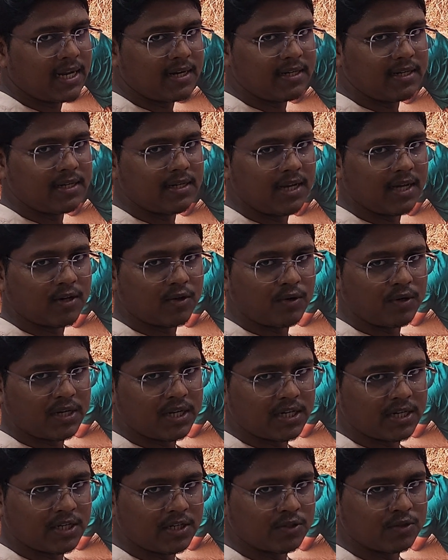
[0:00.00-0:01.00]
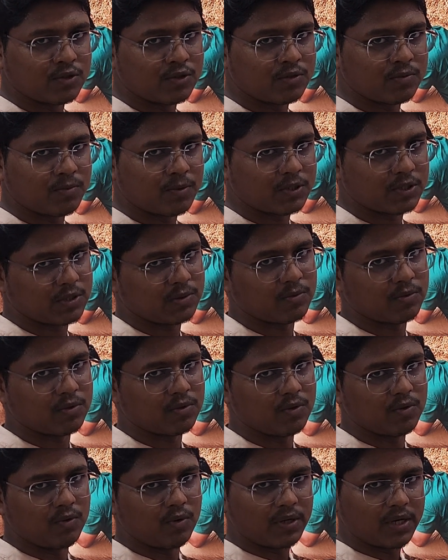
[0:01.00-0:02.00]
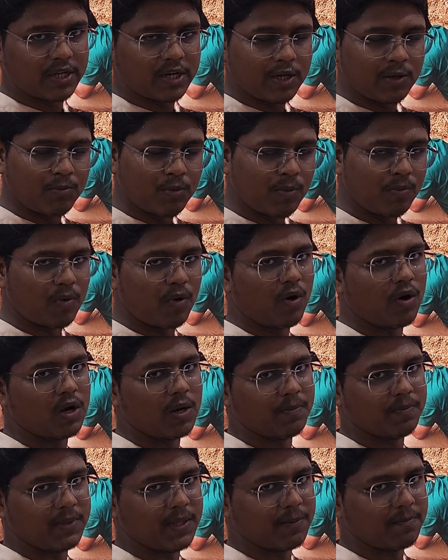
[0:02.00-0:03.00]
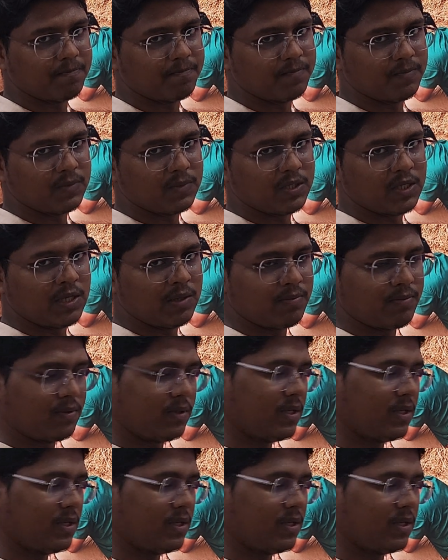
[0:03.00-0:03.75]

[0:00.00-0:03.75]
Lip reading: and necrotic tissues possible. Okay, remove all of them. If